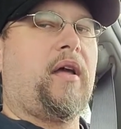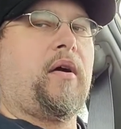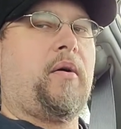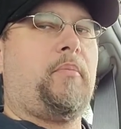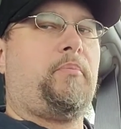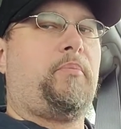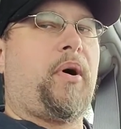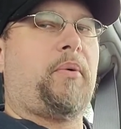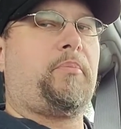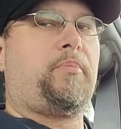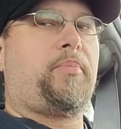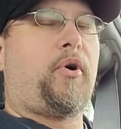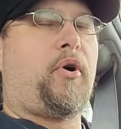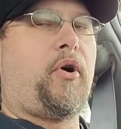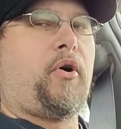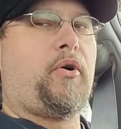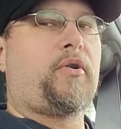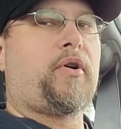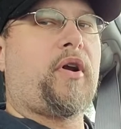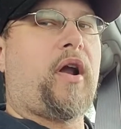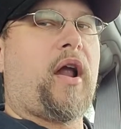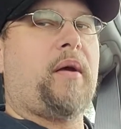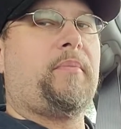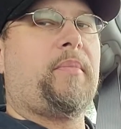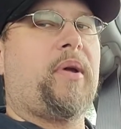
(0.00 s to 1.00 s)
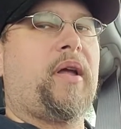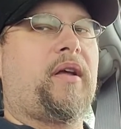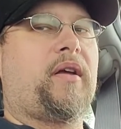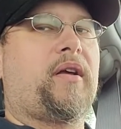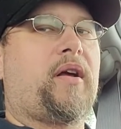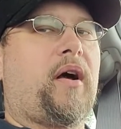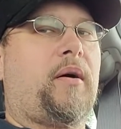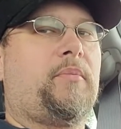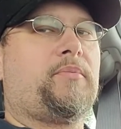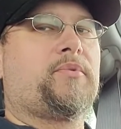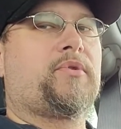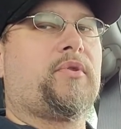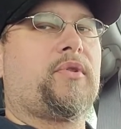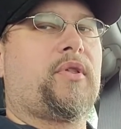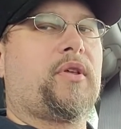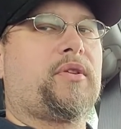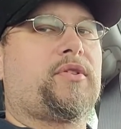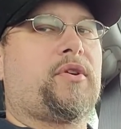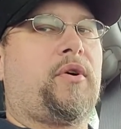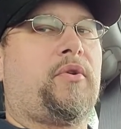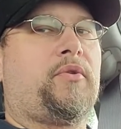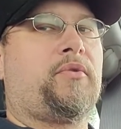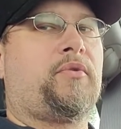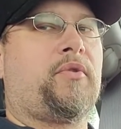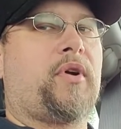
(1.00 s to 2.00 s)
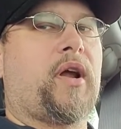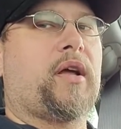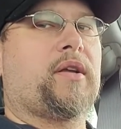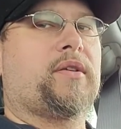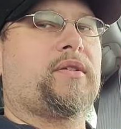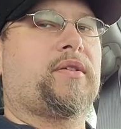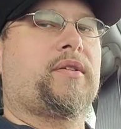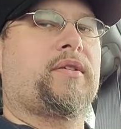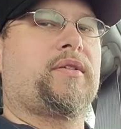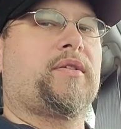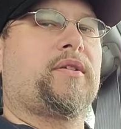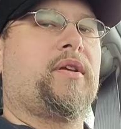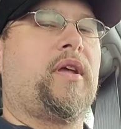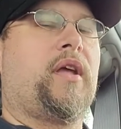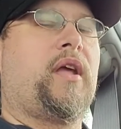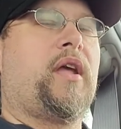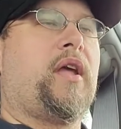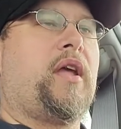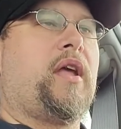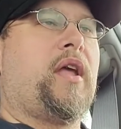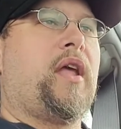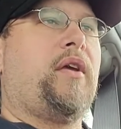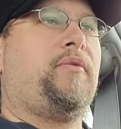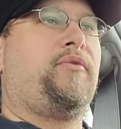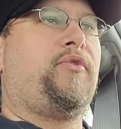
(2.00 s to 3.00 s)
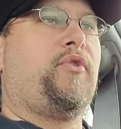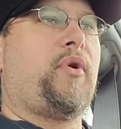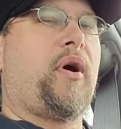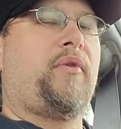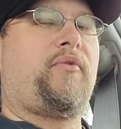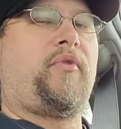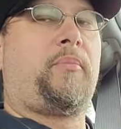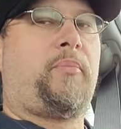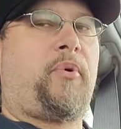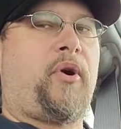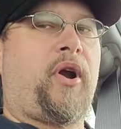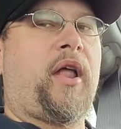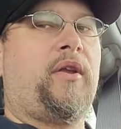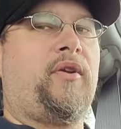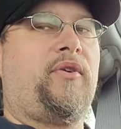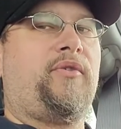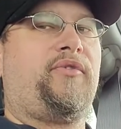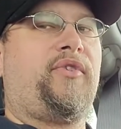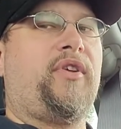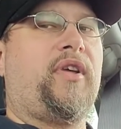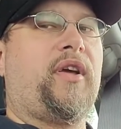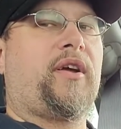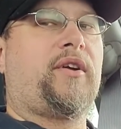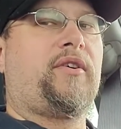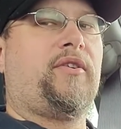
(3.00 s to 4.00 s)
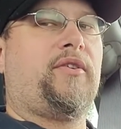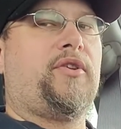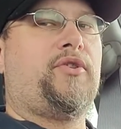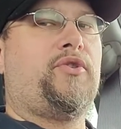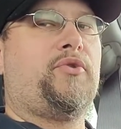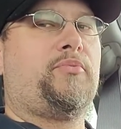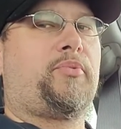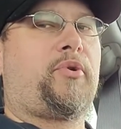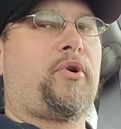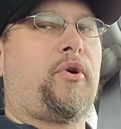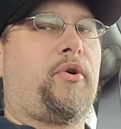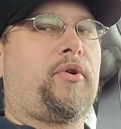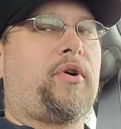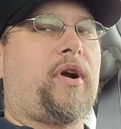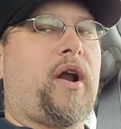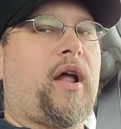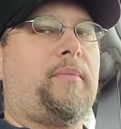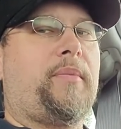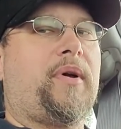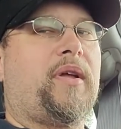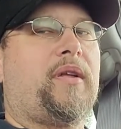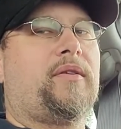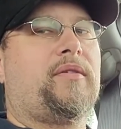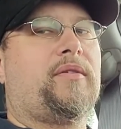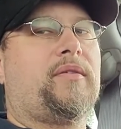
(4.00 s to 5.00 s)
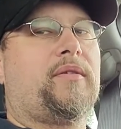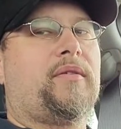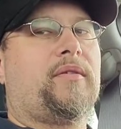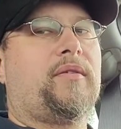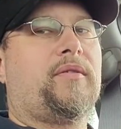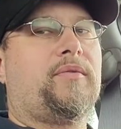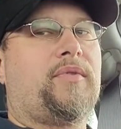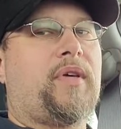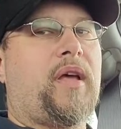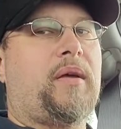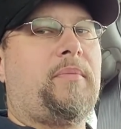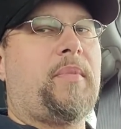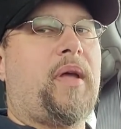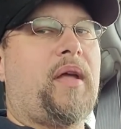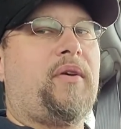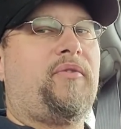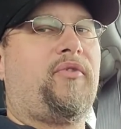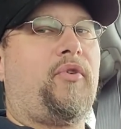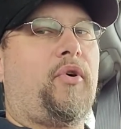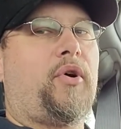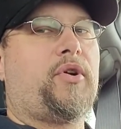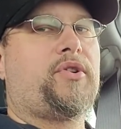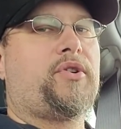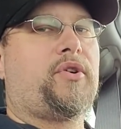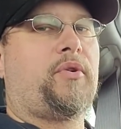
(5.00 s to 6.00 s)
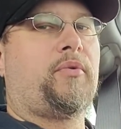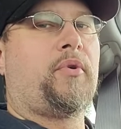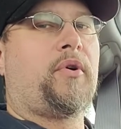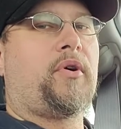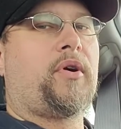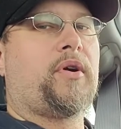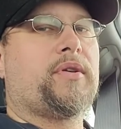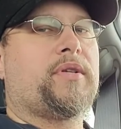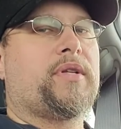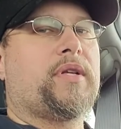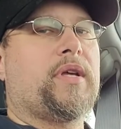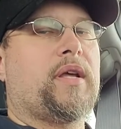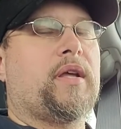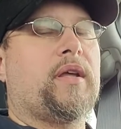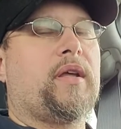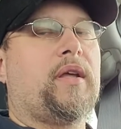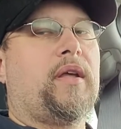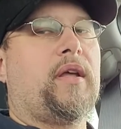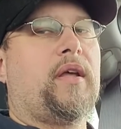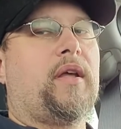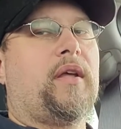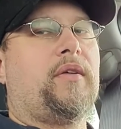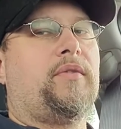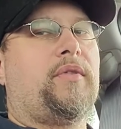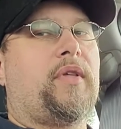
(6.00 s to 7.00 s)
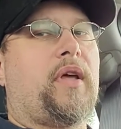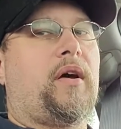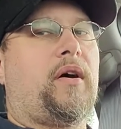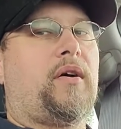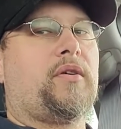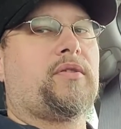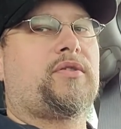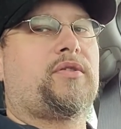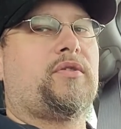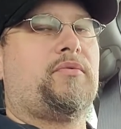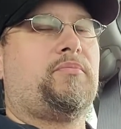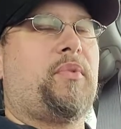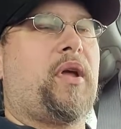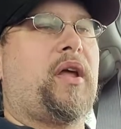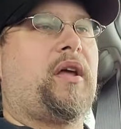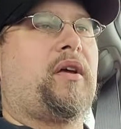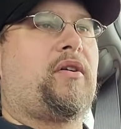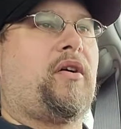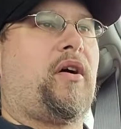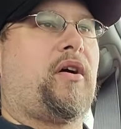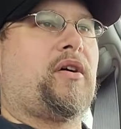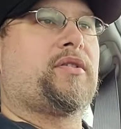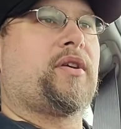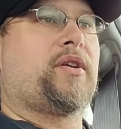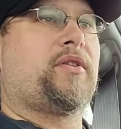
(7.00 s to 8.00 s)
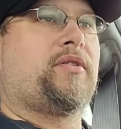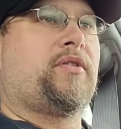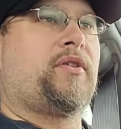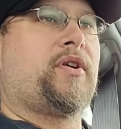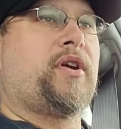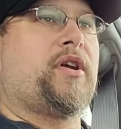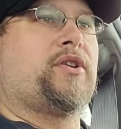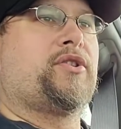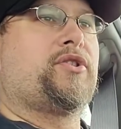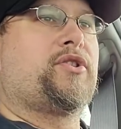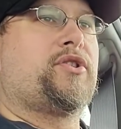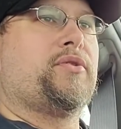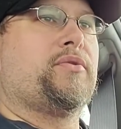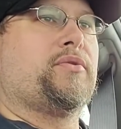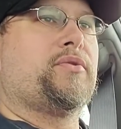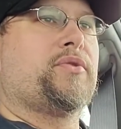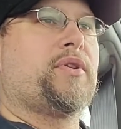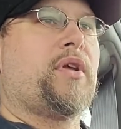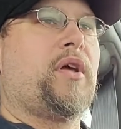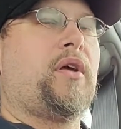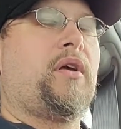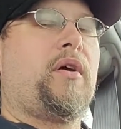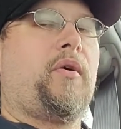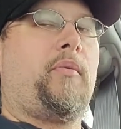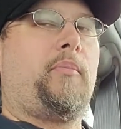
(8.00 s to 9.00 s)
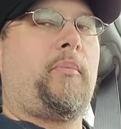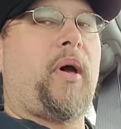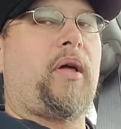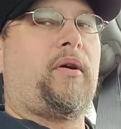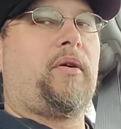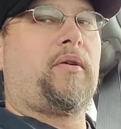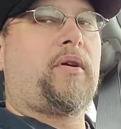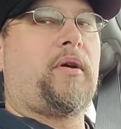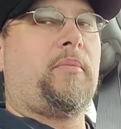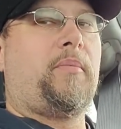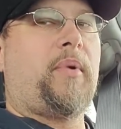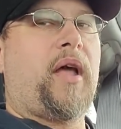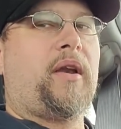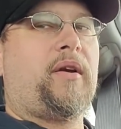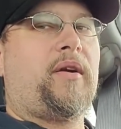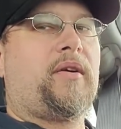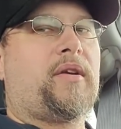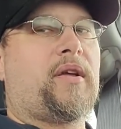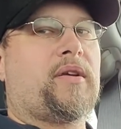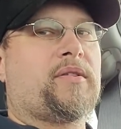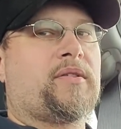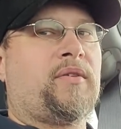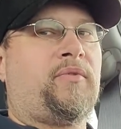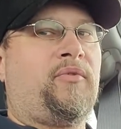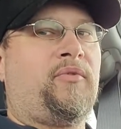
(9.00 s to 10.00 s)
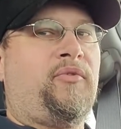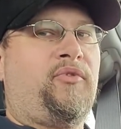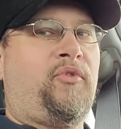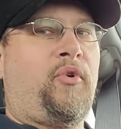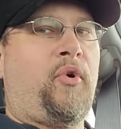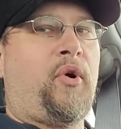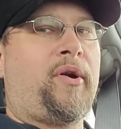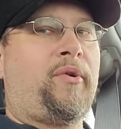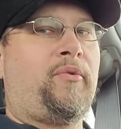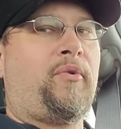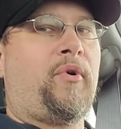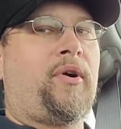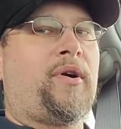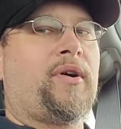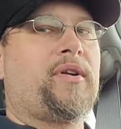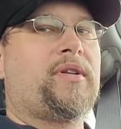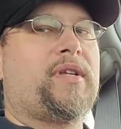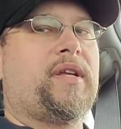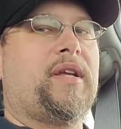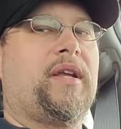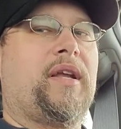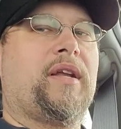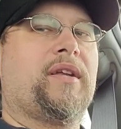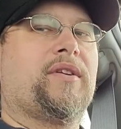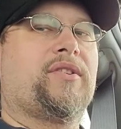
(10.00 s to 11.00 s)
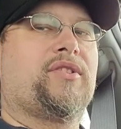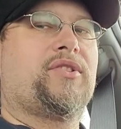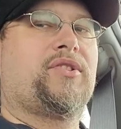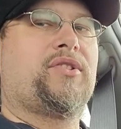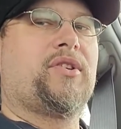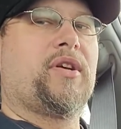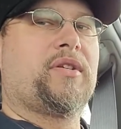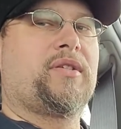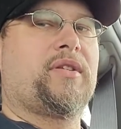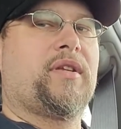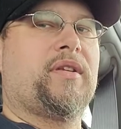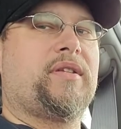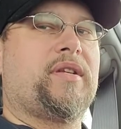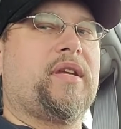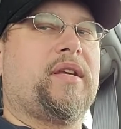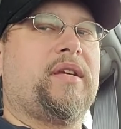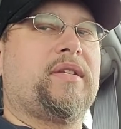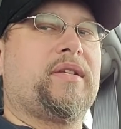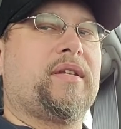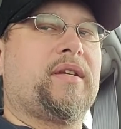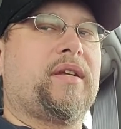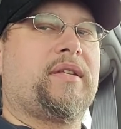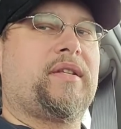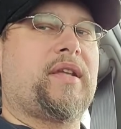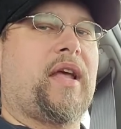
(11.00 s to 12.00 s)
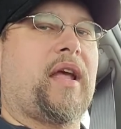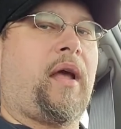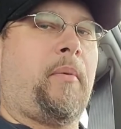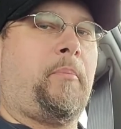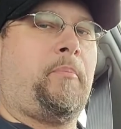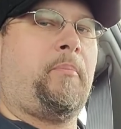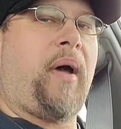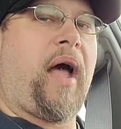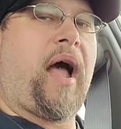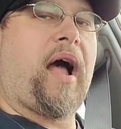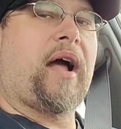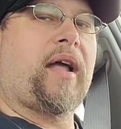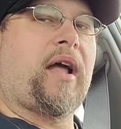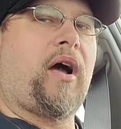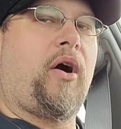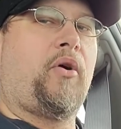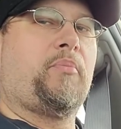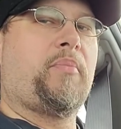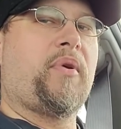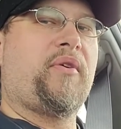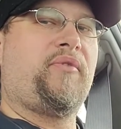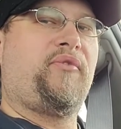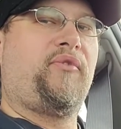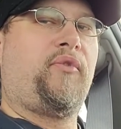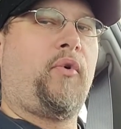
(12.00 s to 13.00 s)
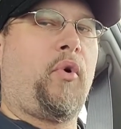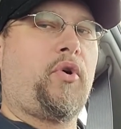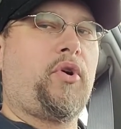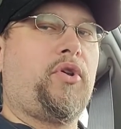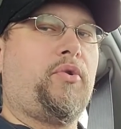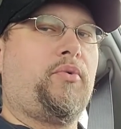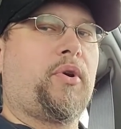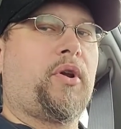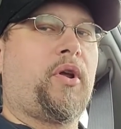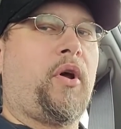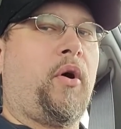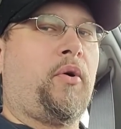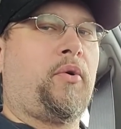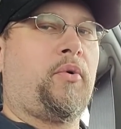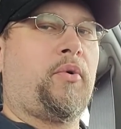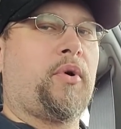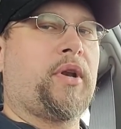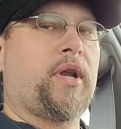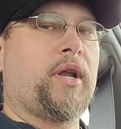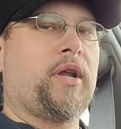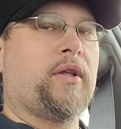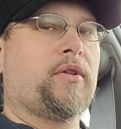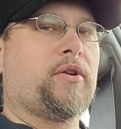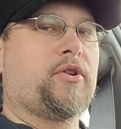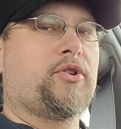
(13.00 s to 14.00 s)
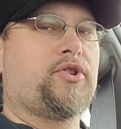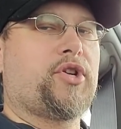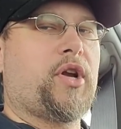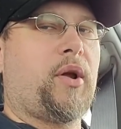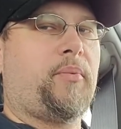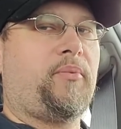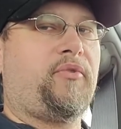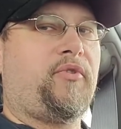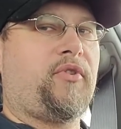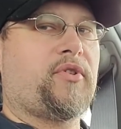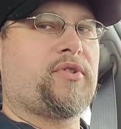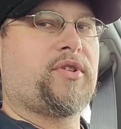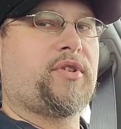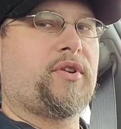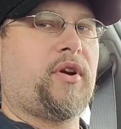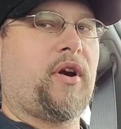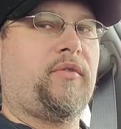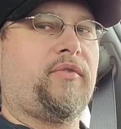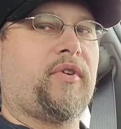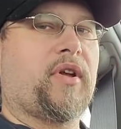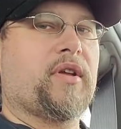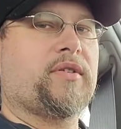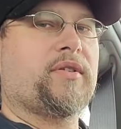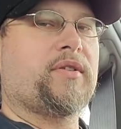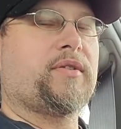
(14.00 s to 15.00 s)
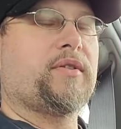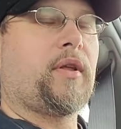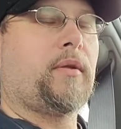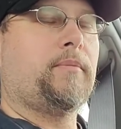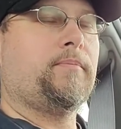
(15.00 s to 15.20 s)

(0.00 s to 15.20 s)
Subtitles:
But programming comes with its own risks. If you have a brand new vehicle and you program it, they may void your warranty. They also may cause other issues. Pedal Commander doesn't void warranty, and it's just as easy to take it back out before you would go to a dealership for service.